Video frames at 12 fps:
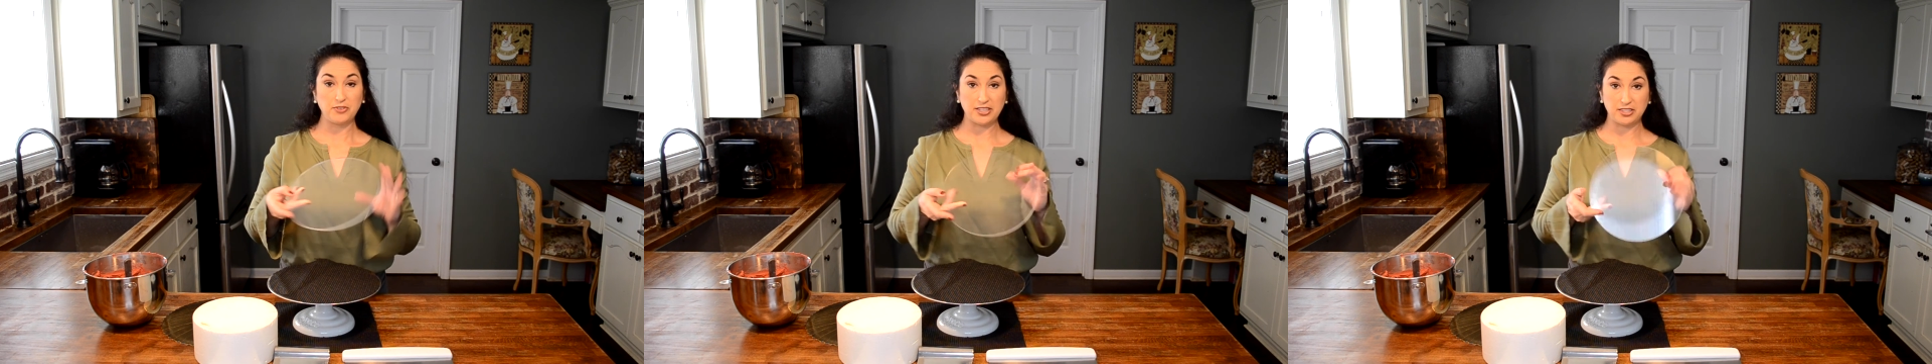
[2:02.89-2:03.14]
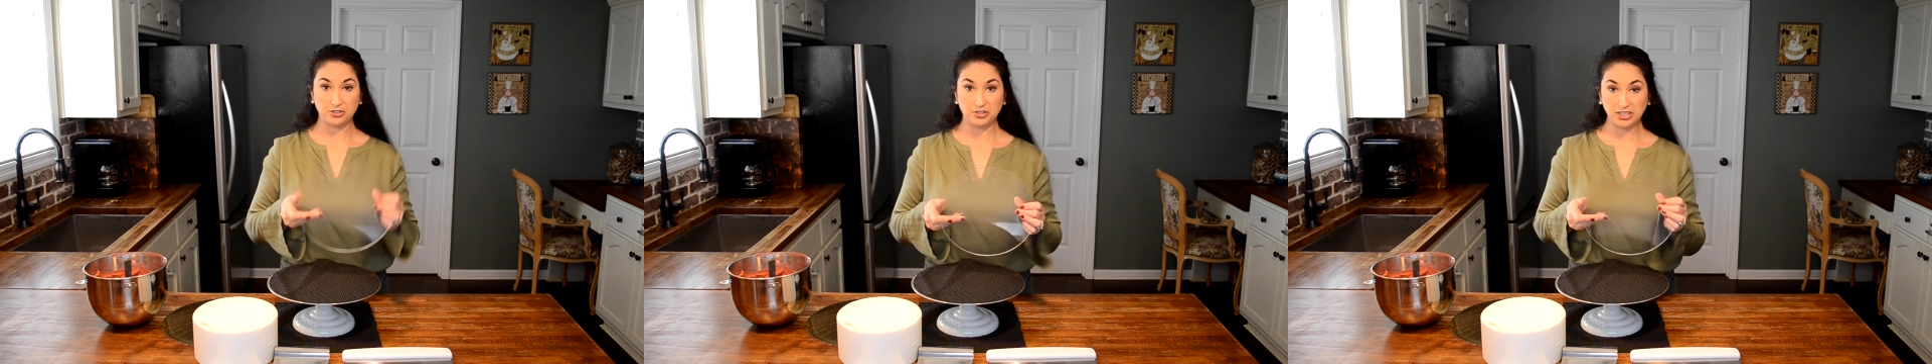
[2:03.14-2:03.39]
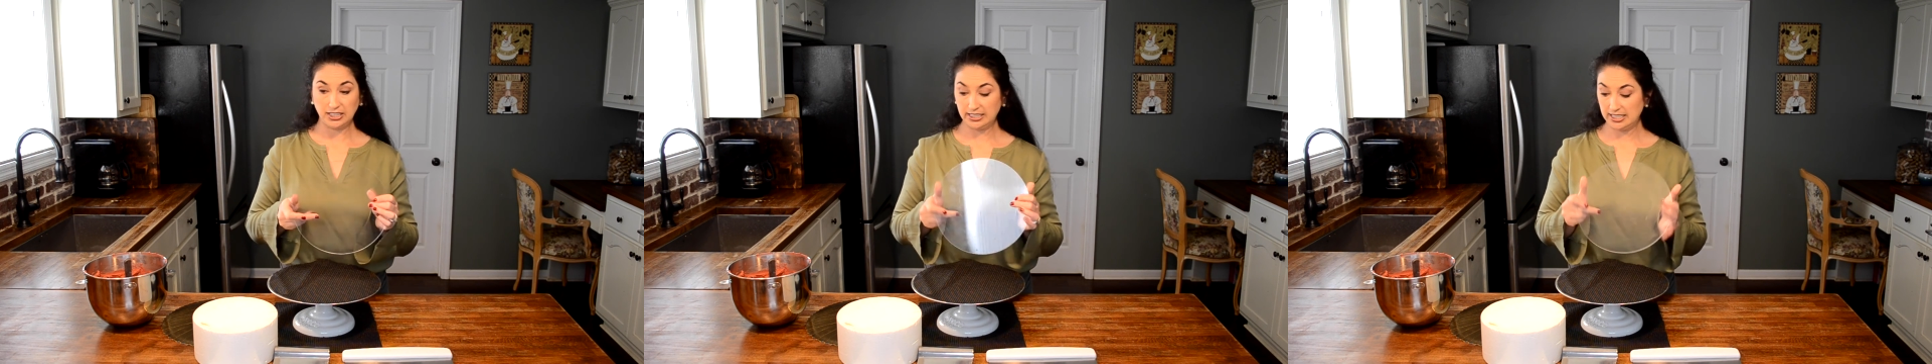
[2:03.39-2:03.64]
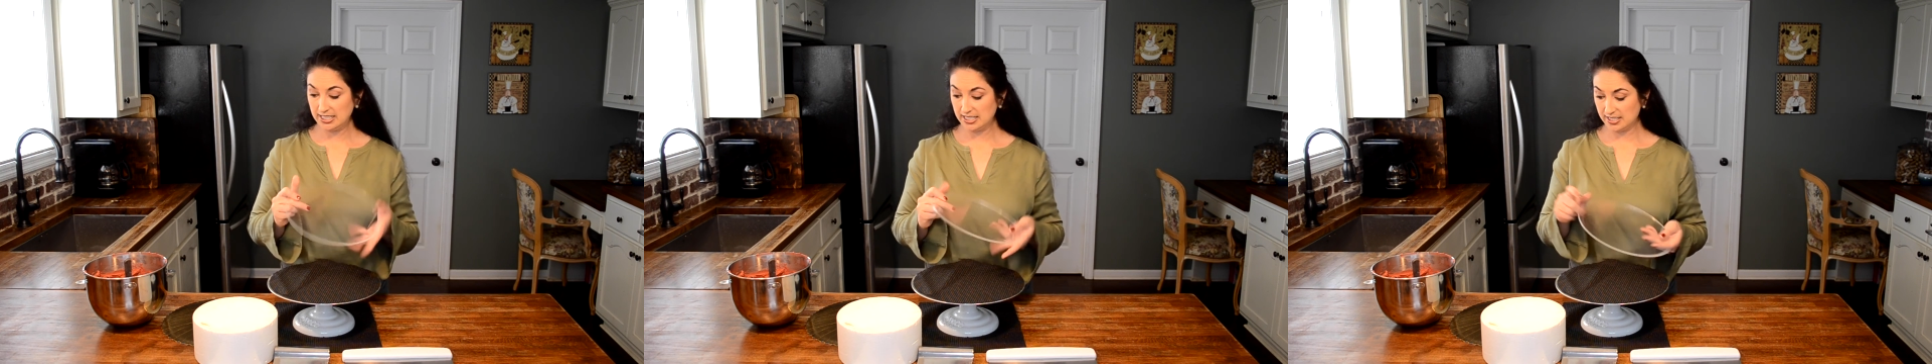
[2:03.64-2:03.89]
got the acrylic
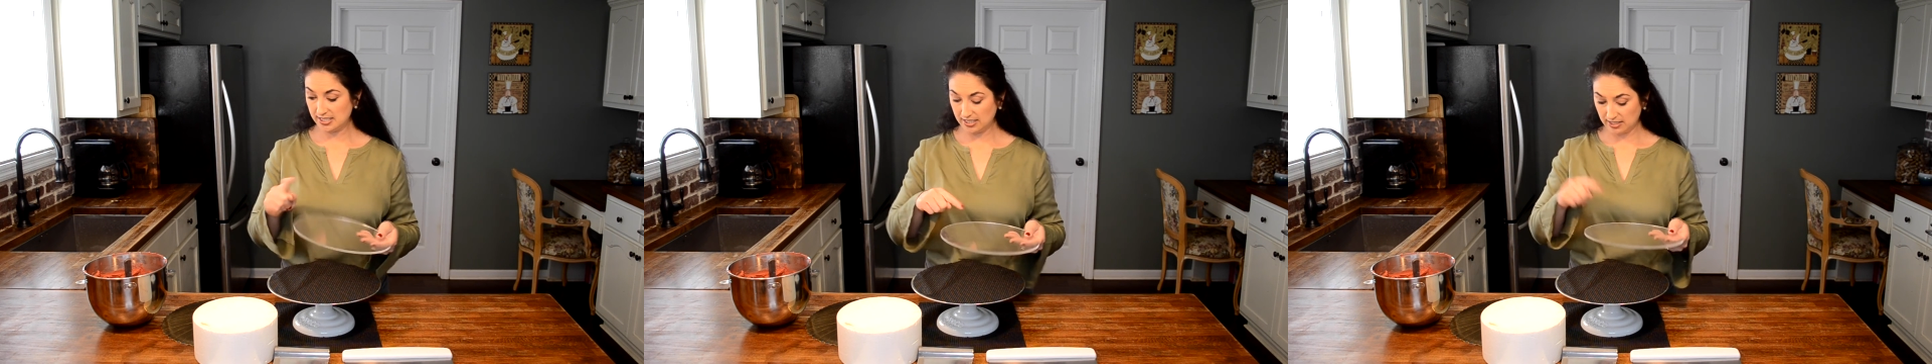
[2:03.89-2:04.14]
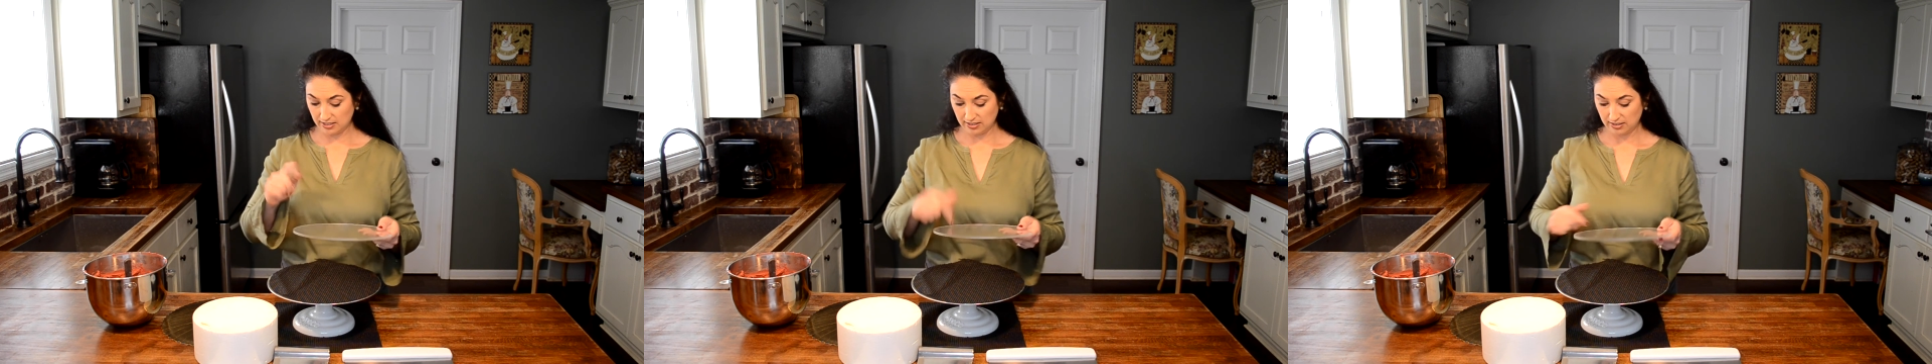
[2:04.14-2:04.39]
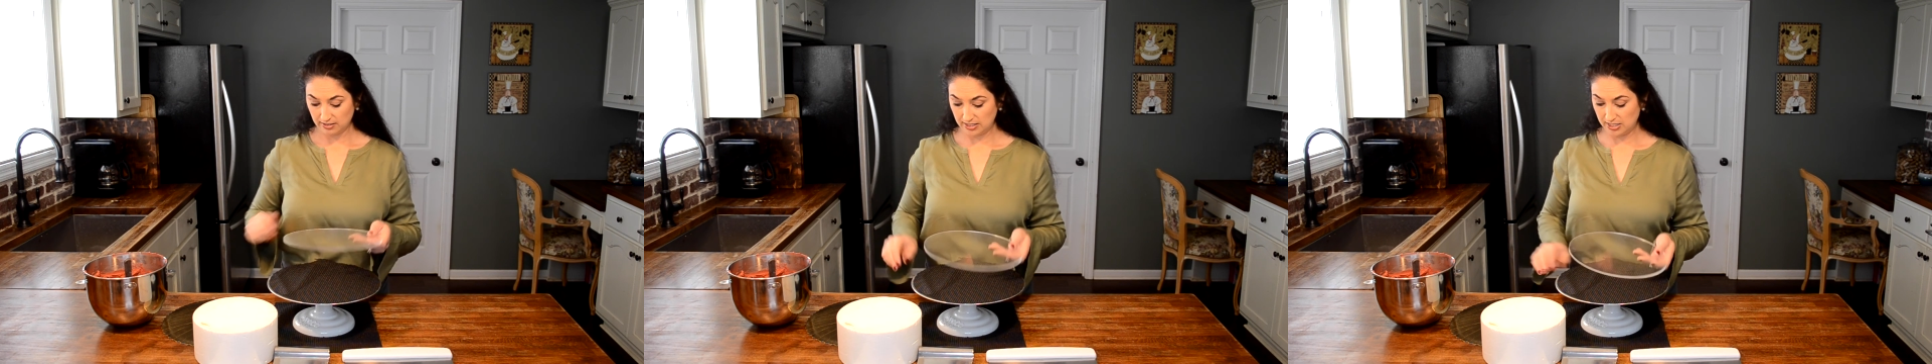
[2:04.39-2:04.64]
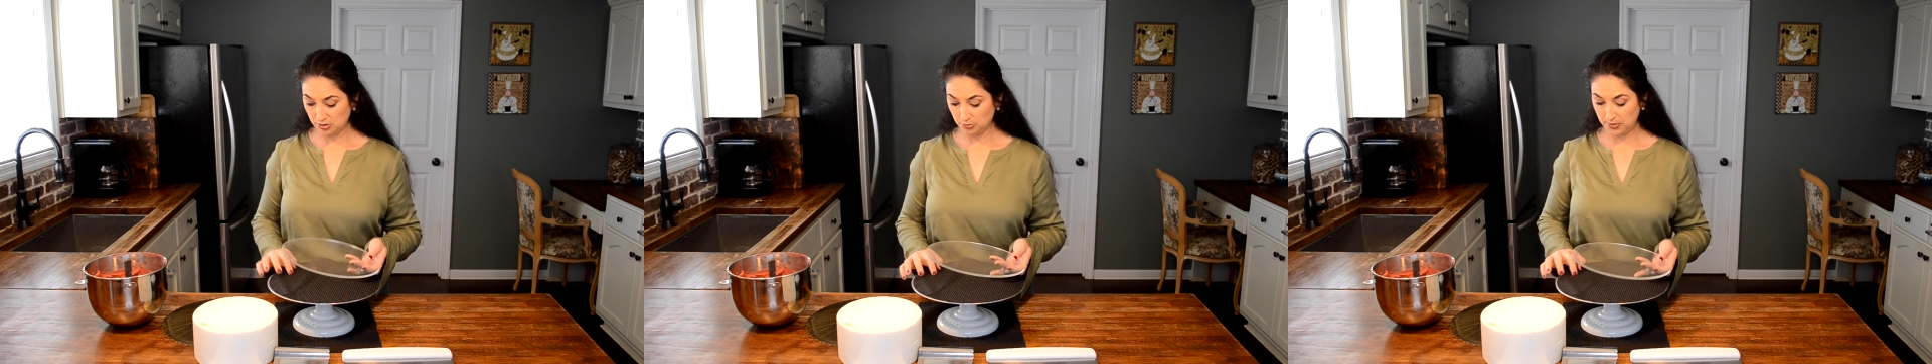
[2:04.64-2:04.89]
disc.
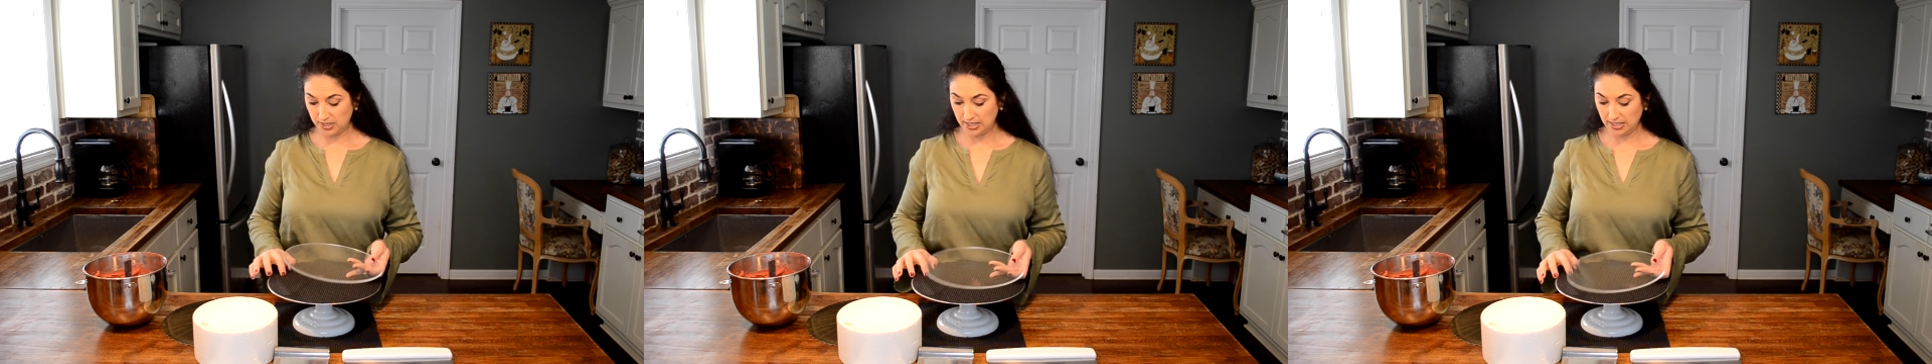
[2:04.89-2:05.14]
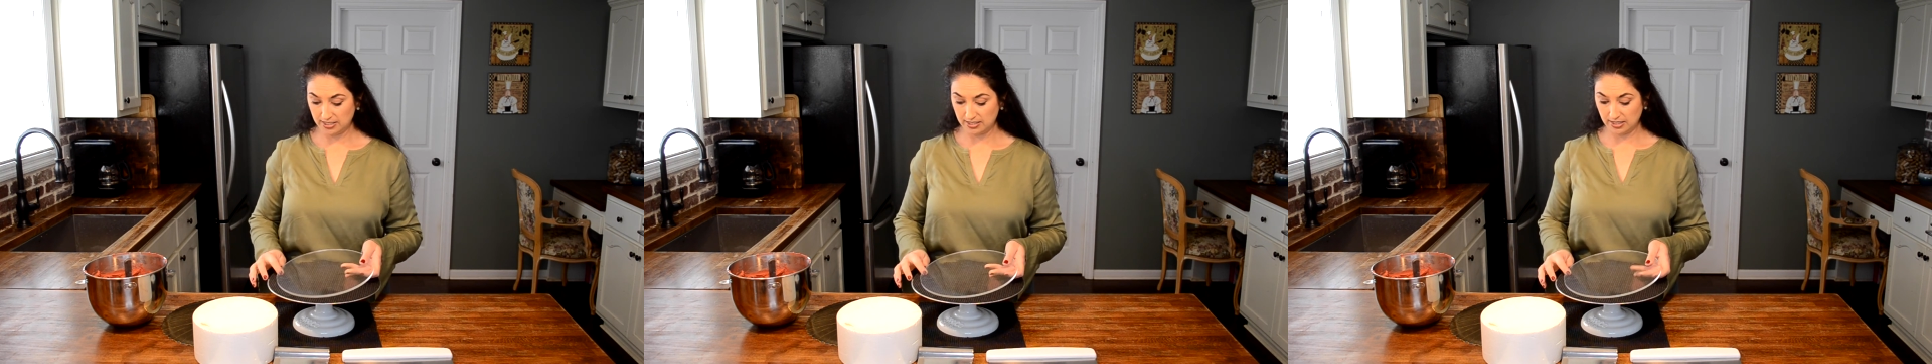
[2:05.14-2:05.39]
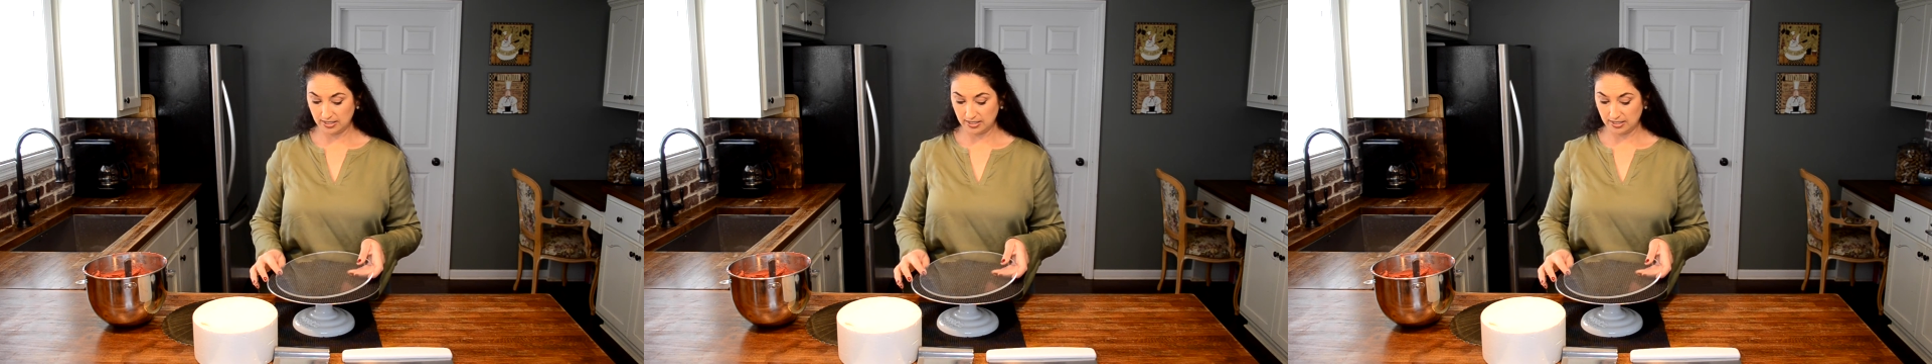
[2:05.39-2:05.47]
These will be